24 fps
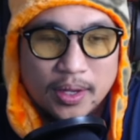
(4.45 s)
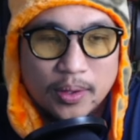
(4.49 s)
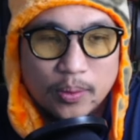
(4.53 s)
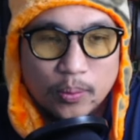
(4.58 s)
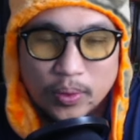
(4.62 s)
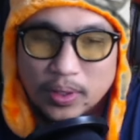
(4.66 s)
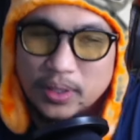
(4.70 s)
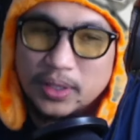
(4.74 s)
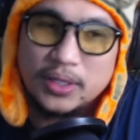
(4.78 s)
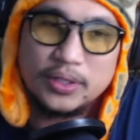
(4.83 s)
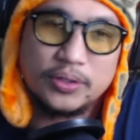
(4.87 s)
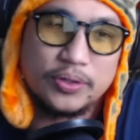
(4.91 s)

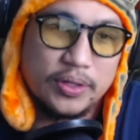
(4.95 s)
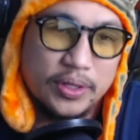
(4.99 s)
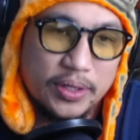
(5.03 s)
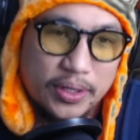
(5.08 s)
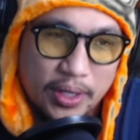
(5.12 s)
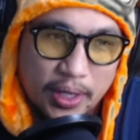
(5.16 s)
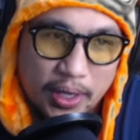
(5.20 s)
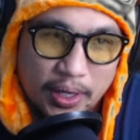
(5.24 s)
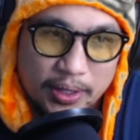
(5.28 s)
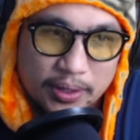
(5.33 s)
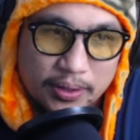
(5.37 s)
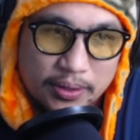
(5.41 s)

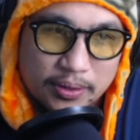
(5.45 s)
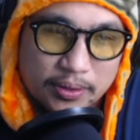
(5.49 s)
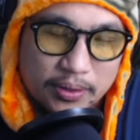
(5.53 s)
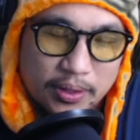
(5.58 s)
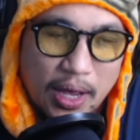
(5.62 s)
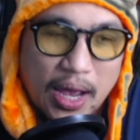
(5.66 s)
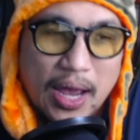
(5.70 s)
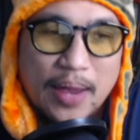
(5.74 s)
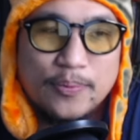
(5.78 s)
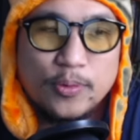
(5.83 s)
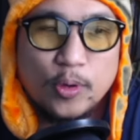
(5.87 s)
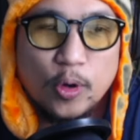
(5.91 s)

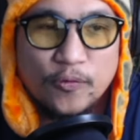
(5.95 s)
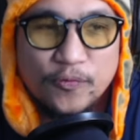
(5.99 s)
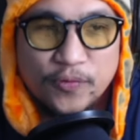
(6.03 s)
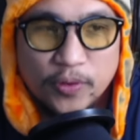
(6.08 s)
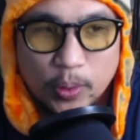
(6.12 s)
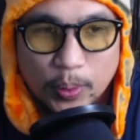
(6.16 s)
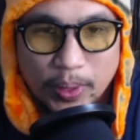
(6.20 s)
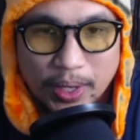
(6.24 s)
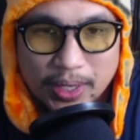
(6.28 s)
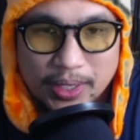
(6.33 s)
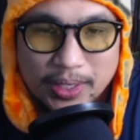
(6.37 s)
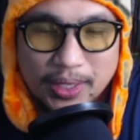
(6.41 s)
I'm
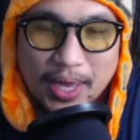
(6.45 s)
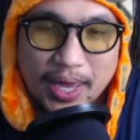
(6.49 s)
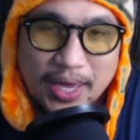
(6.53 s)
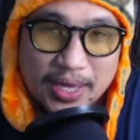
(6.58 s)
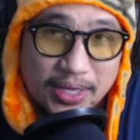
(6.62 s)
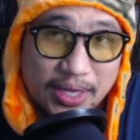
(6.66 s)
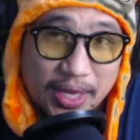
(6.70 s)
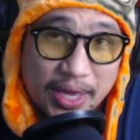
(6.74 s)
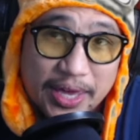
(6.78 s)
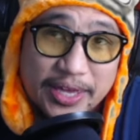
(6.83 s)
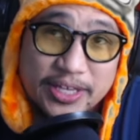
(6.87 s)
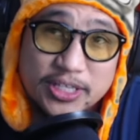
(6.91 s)
Nofing Wei,
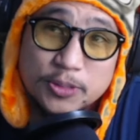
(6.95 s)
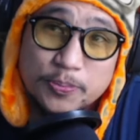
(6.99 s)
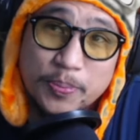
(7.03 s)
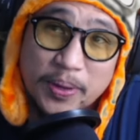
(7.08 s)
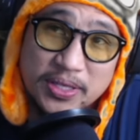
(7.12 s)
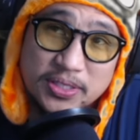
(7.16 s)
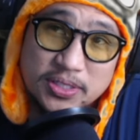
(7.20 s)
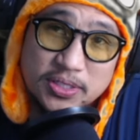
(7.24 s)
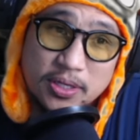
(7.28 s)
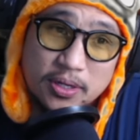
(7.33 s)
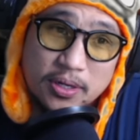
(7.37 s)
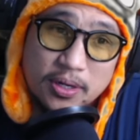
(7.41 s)
aka
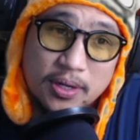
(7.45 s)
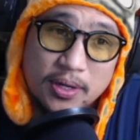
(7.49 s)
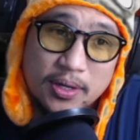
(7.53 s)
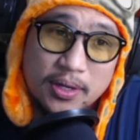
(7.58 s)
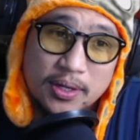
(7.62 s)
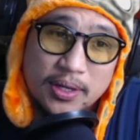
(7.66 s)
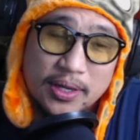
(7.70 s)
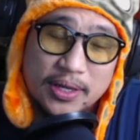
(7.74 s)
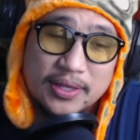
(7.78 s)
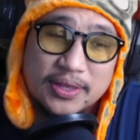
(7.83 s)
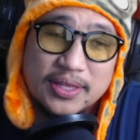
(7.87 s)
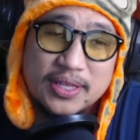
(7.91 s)
Spencer,
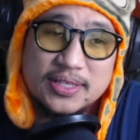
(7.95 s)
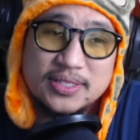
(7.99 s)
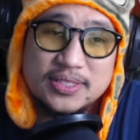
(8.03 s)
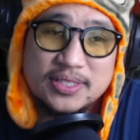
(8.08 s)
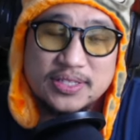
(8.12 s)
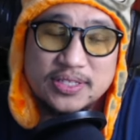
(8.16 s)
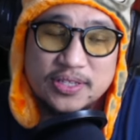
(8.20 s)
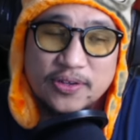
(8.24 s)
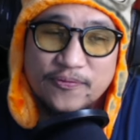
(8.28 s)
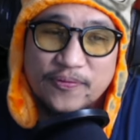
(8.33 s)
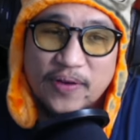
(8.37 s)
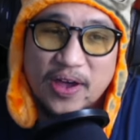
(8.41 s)
and this
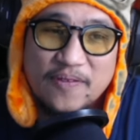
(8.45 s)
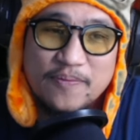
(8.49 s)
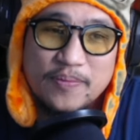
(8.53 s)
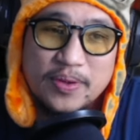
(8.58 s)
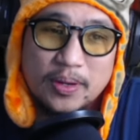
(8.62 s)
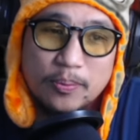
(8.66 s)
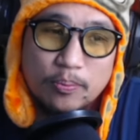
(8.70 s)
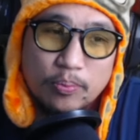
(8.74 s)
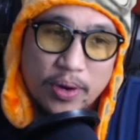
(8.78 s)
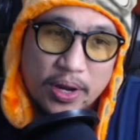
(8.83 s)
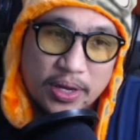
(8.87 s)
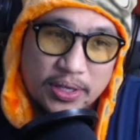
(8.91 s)
is a
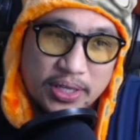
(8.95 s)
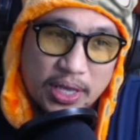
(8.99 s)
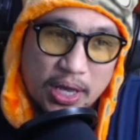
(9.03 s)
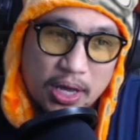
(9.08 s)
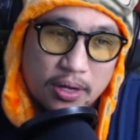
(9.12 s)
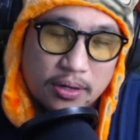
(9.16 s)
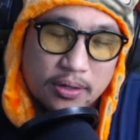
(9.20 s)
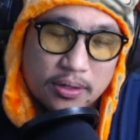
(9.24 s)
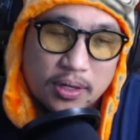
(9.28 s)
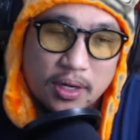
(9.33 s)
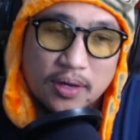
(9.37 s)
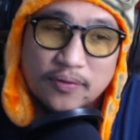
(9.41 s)
5-minute
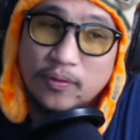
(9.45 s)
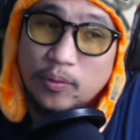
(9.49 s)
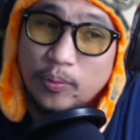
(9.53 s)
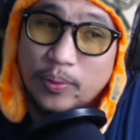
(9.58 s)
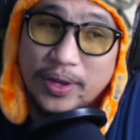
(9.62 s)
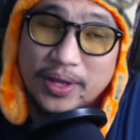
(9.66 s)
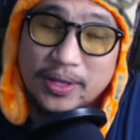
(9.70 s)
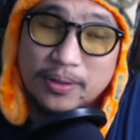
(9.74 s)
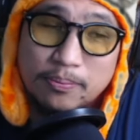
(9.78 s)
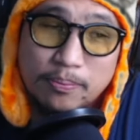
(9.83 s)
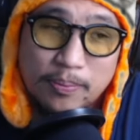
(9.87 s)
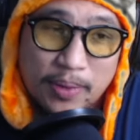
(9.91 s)
breakdown of a
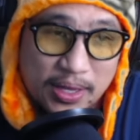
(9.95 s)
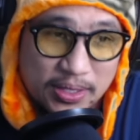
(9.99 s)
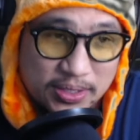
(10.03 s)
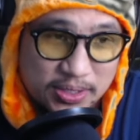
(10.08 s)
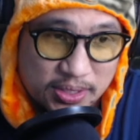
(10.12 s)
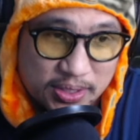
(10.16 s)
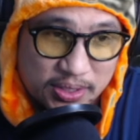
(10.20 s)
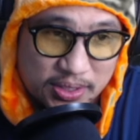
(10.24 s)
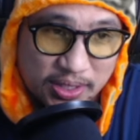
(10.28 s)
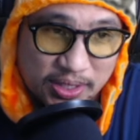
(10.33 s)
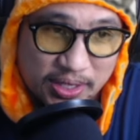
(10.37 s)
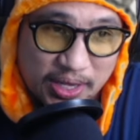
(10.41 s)
Red
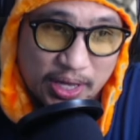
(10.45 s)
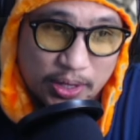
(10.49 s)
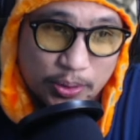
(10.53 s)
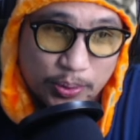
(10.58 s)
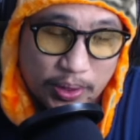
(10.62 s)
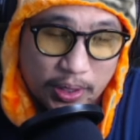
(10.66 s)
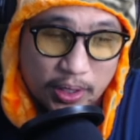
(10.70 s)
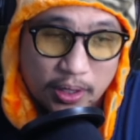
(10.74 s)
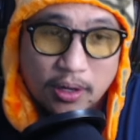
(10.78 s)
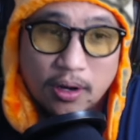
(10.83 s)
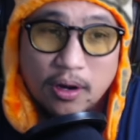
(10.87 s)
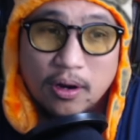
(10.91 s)
Magic the
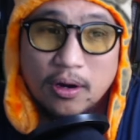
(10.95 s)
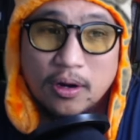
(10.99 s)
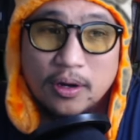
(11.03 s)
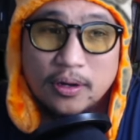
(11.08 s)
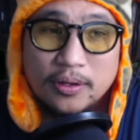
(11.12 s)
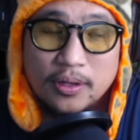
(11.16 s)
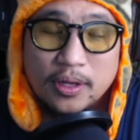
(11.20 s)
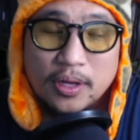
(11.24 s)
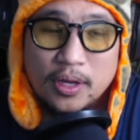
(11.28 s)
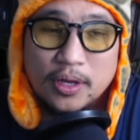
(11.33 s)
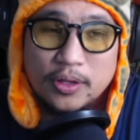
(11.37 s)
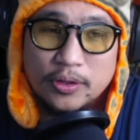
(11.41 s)
Gathering
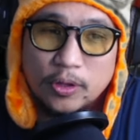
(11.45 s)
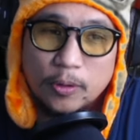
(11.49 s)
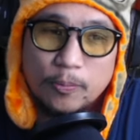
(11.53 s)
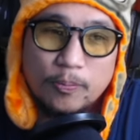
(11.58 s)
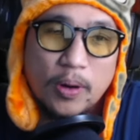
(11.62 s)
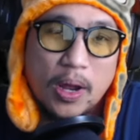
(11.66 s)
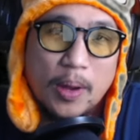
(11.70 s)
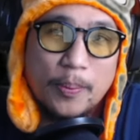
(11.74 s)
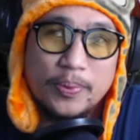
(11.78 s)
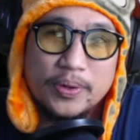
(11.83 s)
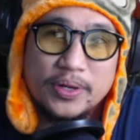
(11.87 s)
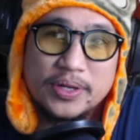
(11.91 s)
card, their
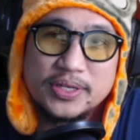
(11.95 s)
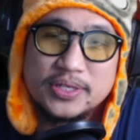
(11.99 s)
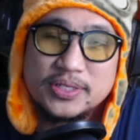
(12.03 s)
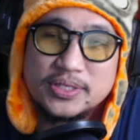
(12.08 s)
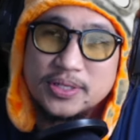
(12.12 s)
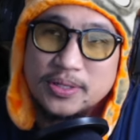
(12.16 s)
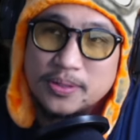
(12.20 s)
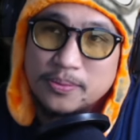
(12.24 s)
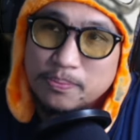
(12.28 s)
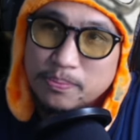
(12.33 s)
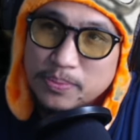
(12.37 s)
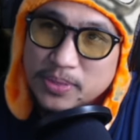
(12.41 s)
properties,
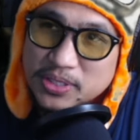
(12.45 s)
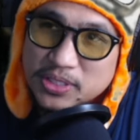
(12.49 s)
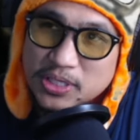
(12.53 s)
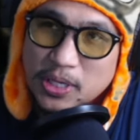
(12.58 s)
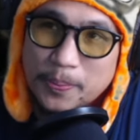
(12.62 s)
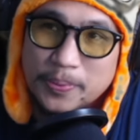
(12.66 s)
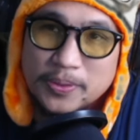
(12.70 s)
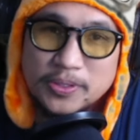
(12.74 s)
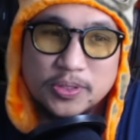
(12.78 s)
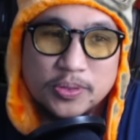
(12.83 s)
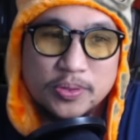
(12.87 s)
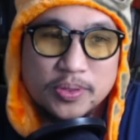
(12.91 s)
missed
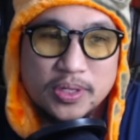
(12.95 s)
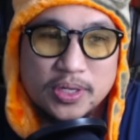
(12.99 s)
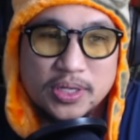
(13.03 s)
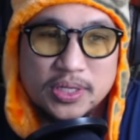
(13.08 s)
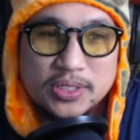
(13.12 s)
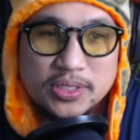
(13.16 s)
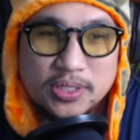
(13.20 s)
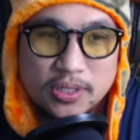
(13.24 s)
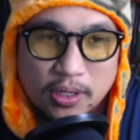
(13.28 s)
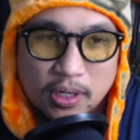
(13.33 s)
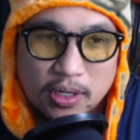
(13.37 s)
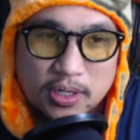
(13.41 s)

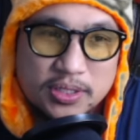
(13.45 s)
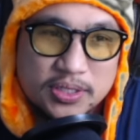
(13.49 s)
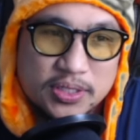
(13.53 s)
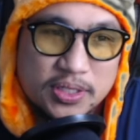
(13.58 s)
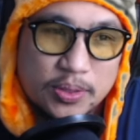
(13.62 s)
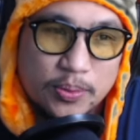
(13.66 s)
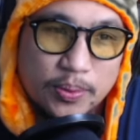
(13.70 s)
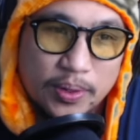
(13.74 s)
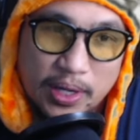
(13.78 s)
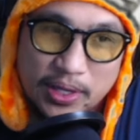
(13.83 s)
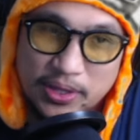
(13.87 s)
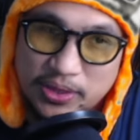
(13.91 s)
opportunities, and
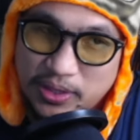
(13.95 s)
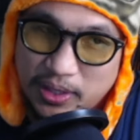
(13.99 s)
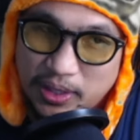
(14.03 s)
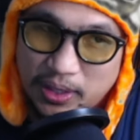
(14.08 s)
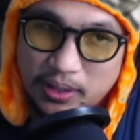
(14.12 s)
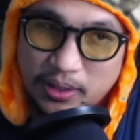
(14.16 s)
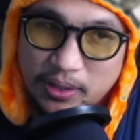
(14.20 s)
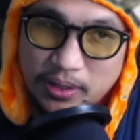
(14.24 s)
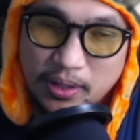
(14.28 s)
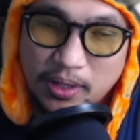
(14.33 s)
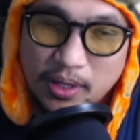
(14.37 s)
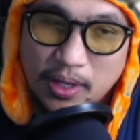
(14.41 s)
honestly what I
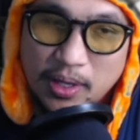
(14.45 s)
think.